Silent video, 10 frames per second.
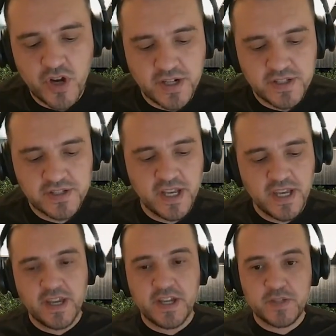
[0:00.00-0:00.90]
trucks
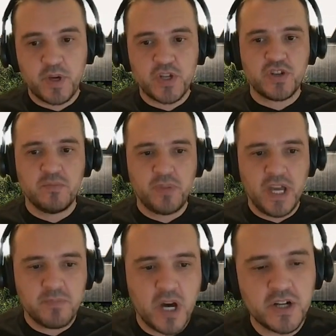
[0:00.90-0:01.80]
especially
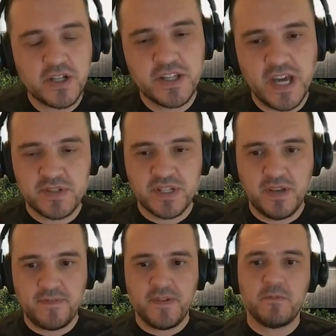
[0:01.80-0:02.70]
in bad market times,
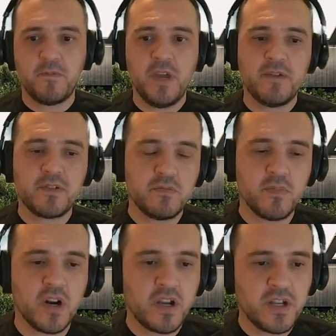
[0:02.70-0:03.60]
if if we have
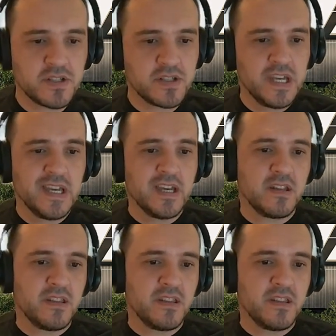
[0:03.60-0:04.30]
good markets,